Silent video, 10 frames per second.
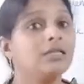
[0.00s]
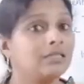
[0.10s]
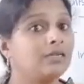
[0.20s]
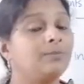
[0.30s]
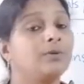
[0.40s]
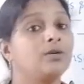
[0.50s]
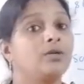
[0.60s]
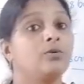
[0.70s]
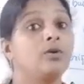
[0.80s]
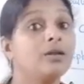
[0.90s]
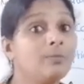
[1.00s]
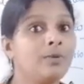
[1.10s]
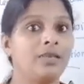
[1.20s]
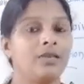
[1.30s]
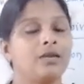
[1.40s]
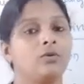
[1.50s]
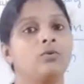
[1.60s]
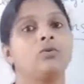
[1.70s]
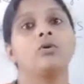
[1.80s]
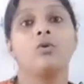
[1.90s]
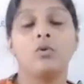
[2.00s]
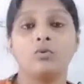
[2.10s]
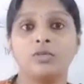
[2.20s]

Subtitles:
that particular period or